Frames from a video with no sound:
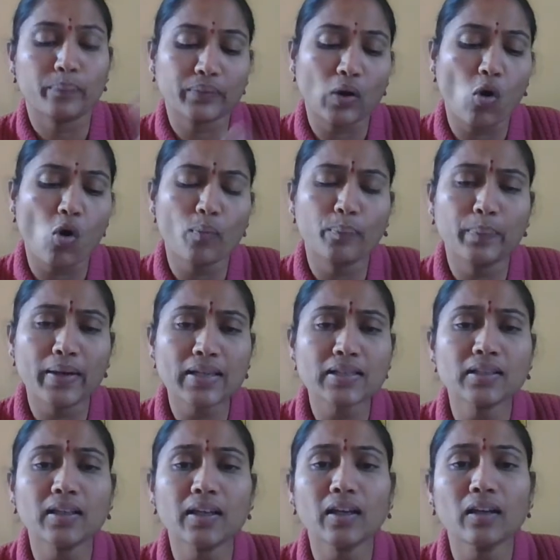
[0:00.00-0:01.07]

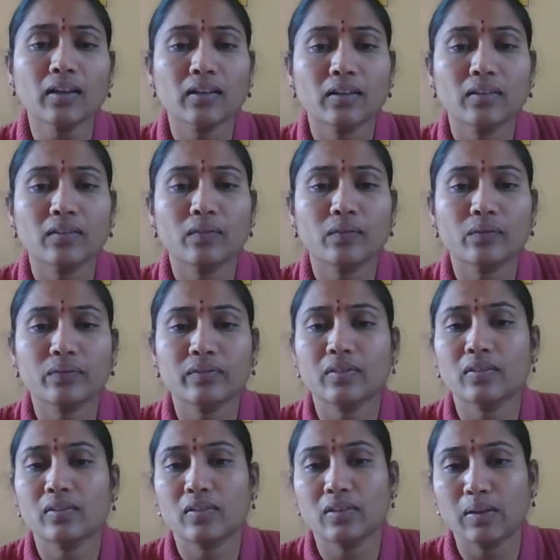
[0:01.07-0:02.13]
obviously
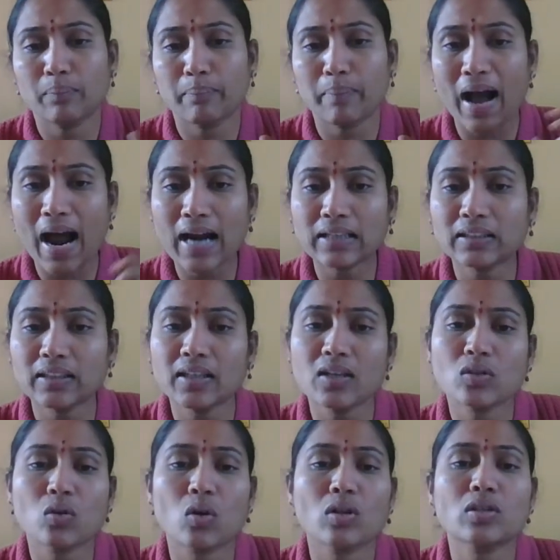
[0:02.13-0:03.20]
the bad thing
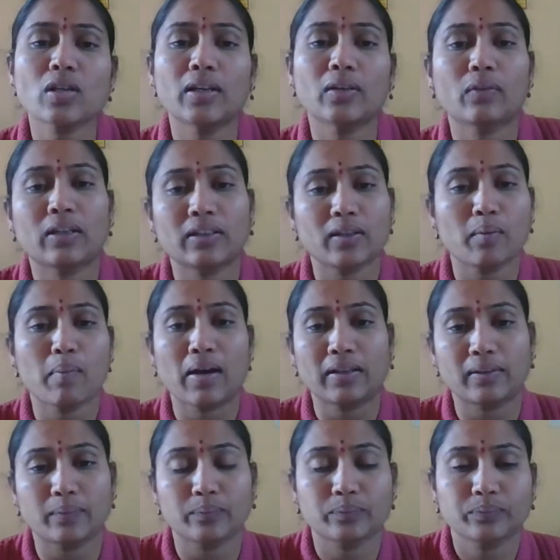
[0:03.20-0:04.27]
is also invented by them.